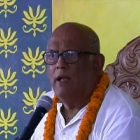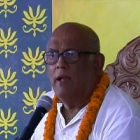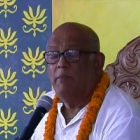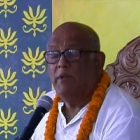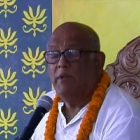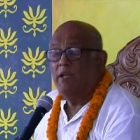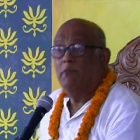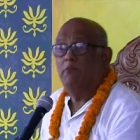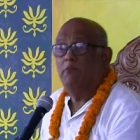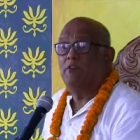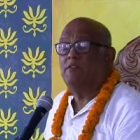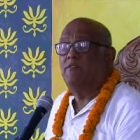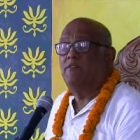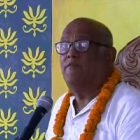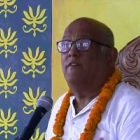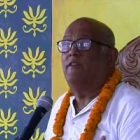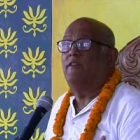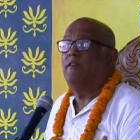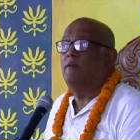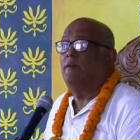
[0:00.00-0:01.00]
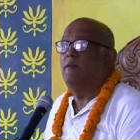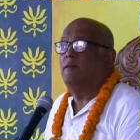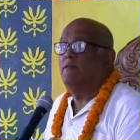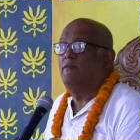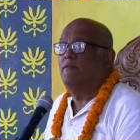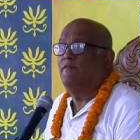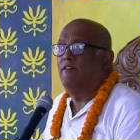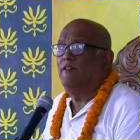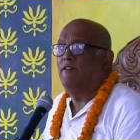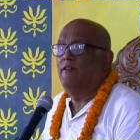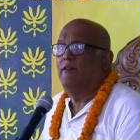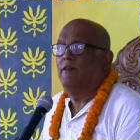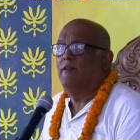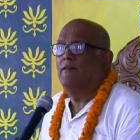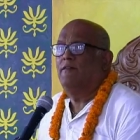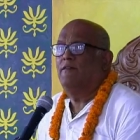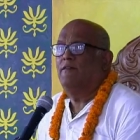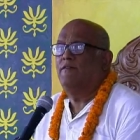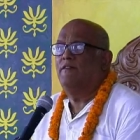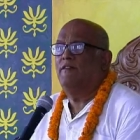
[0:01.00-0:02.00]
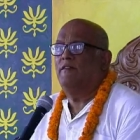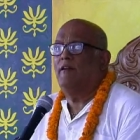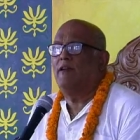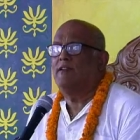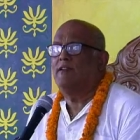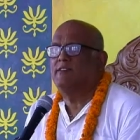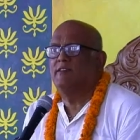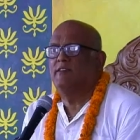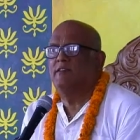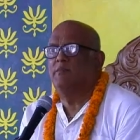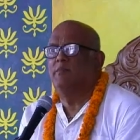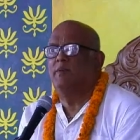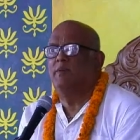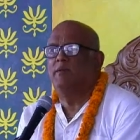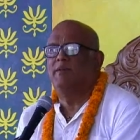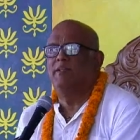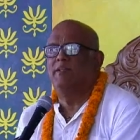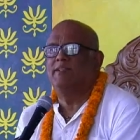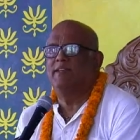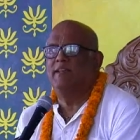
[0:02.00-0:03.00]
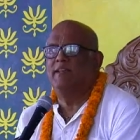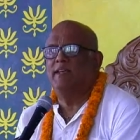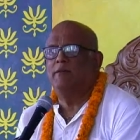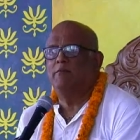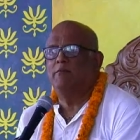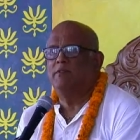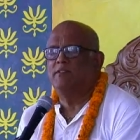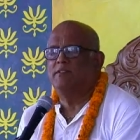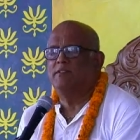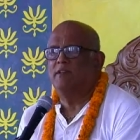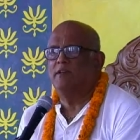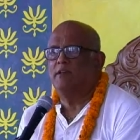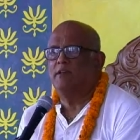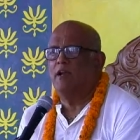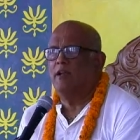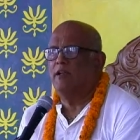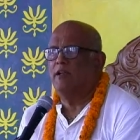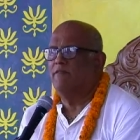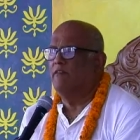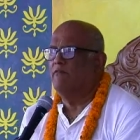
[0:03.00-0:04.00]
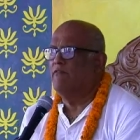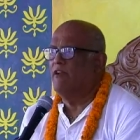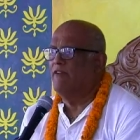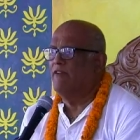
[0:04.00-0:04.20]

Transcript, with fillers: I mean, it was for, the, for, the, for us at the BBT, it was a kind of a